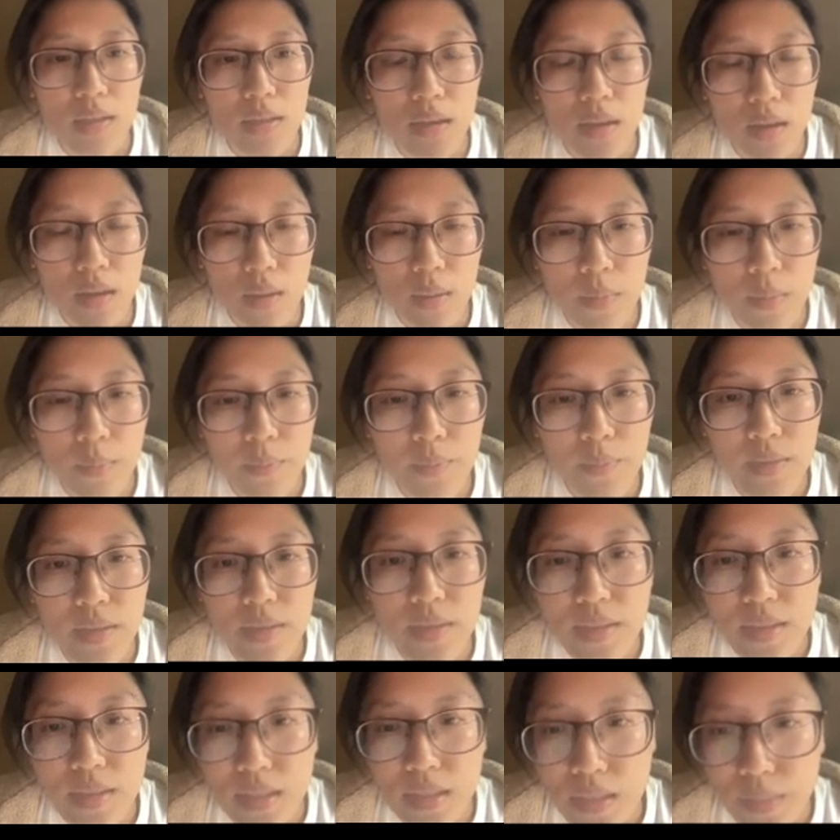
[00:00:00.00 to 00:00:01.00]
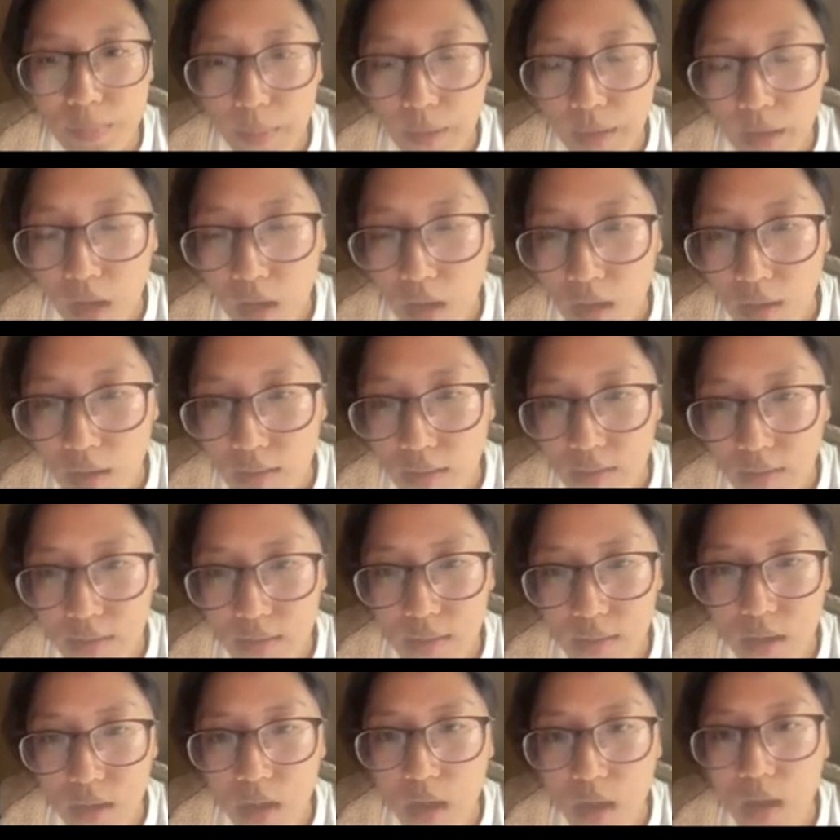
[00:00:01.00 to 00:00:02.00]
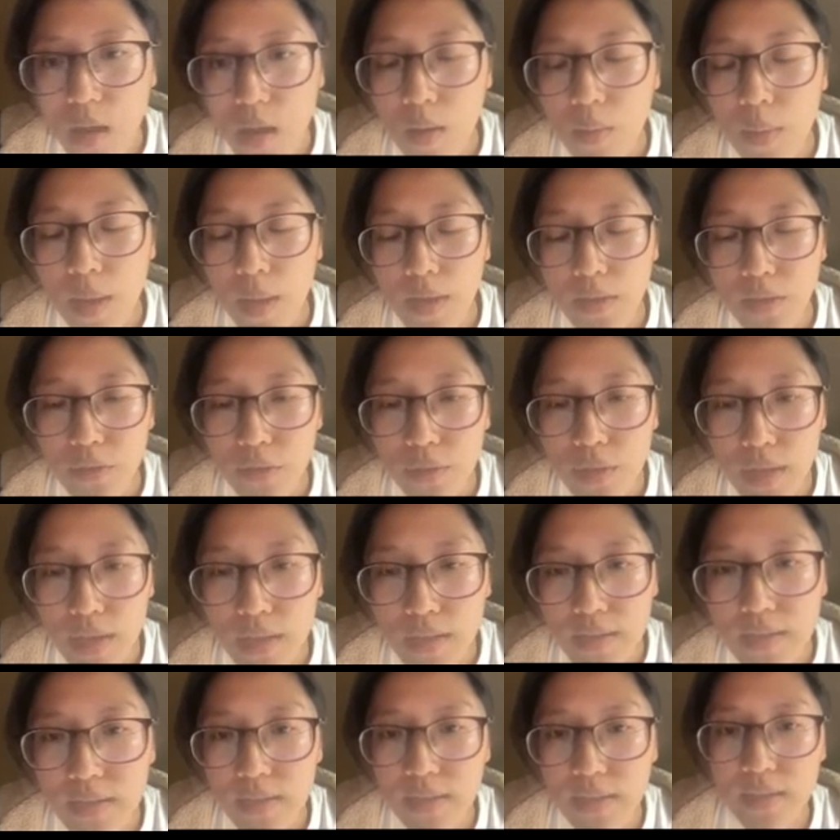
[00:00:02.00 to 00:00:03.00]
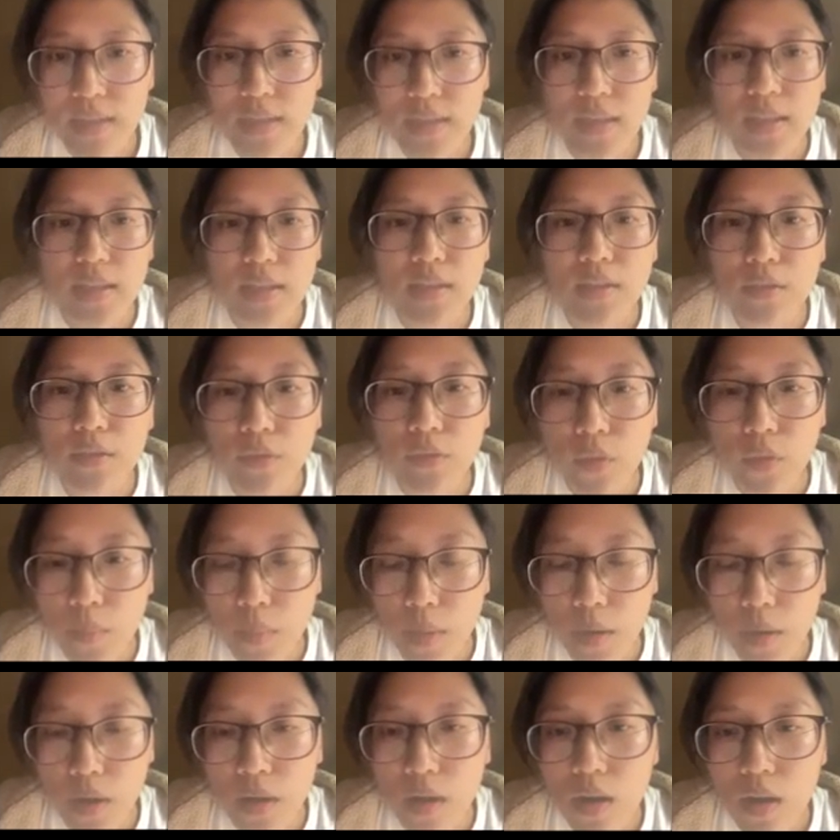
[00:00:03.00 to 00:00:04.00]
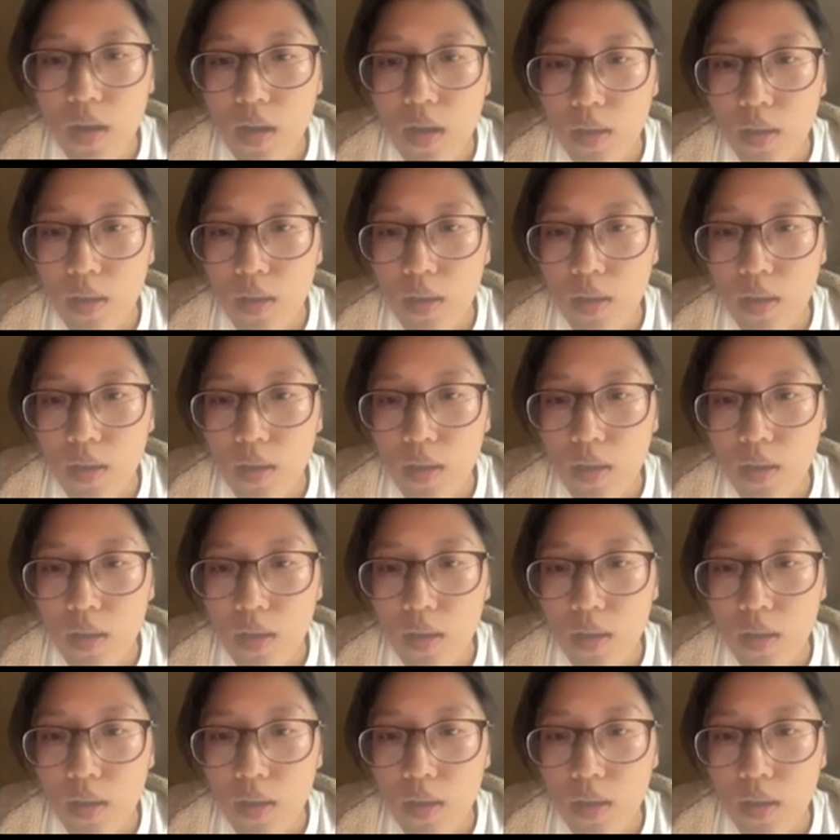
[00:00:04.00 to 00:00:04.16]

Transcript: This is because, as you can see in the former